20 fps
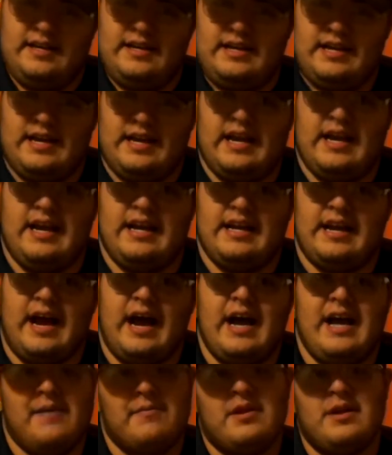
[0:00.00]
And
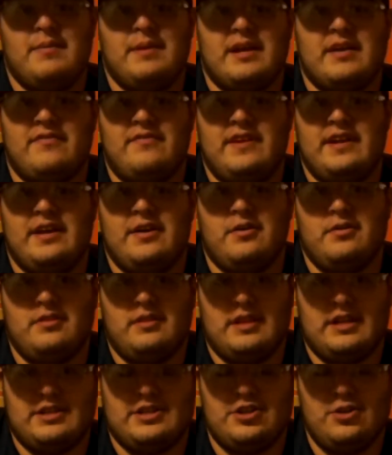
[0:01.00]
I am going to make a
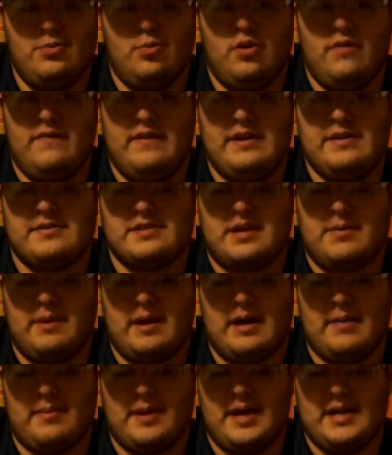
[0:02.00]
video, 2 more videos
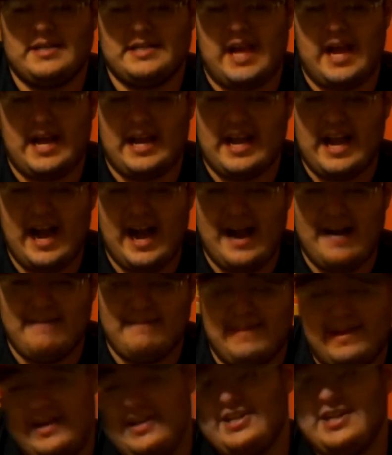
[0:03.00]
coming up, guys. I got
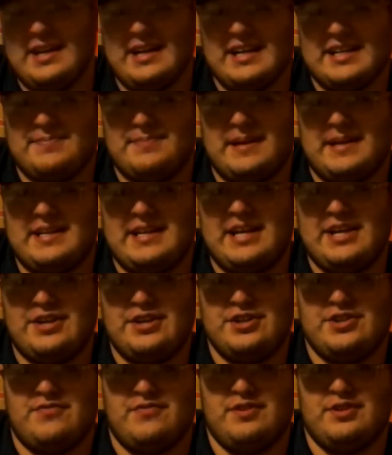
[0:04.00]
managing
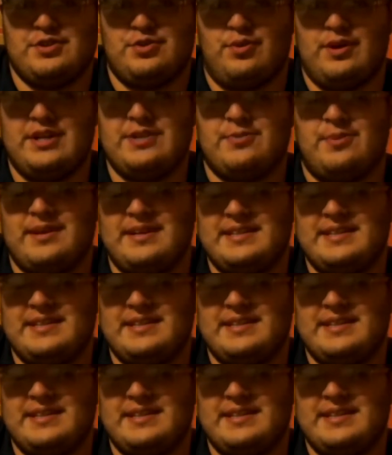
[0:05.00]
expectations for the 2020